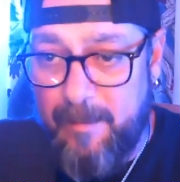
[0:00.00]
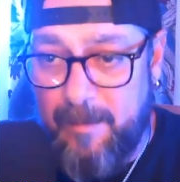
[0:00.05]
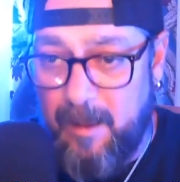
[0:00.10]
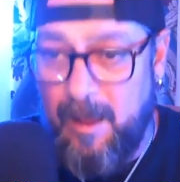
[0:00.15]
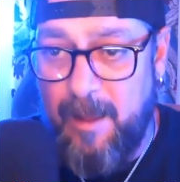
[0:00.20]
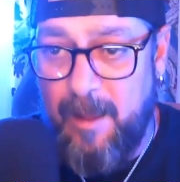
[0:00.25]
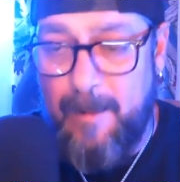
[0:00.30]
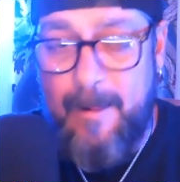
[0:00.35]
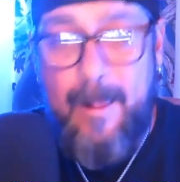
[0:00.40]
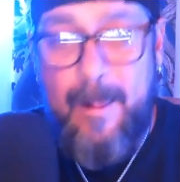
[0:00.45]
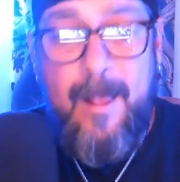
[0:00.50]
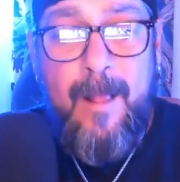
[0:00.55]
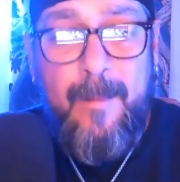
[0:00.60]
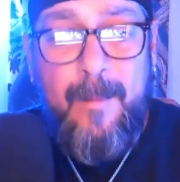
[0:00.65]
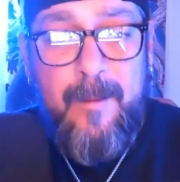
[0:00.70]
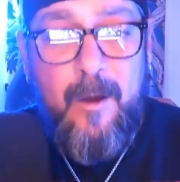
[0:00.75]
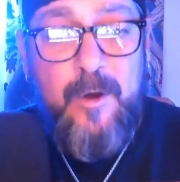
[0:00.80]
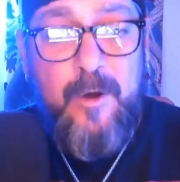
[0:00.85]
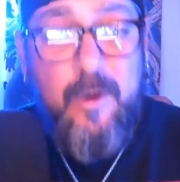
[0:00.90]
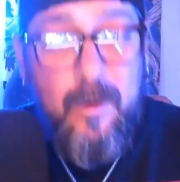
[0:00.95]
uh,
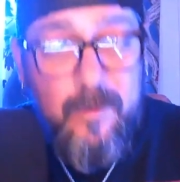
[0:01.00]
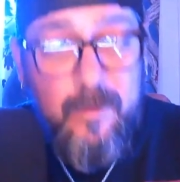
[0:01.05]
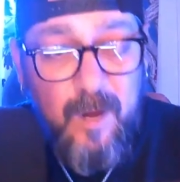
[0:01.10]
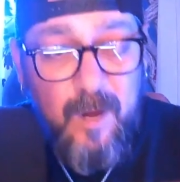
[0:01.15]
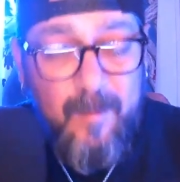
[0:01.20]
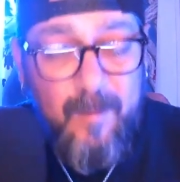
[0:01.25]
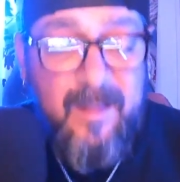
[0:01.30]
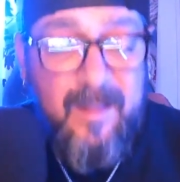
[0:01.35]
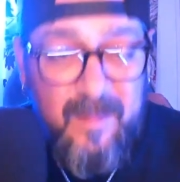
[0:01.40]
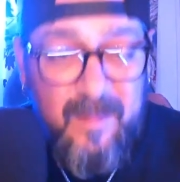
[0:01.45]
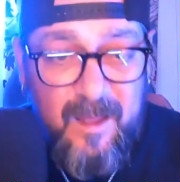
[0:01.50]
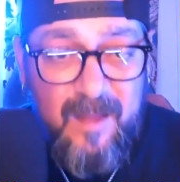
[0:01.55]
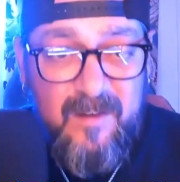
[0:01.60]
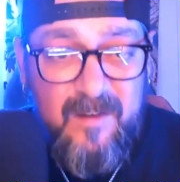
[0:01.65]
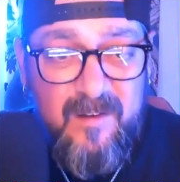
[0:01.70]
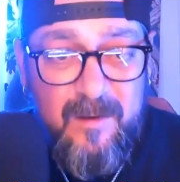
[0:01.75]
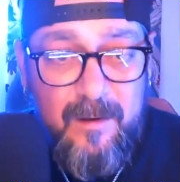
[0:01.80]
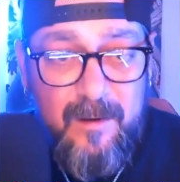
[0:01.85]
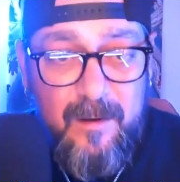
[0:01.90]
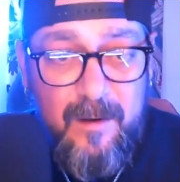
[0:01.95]
no, you're going to talk about this.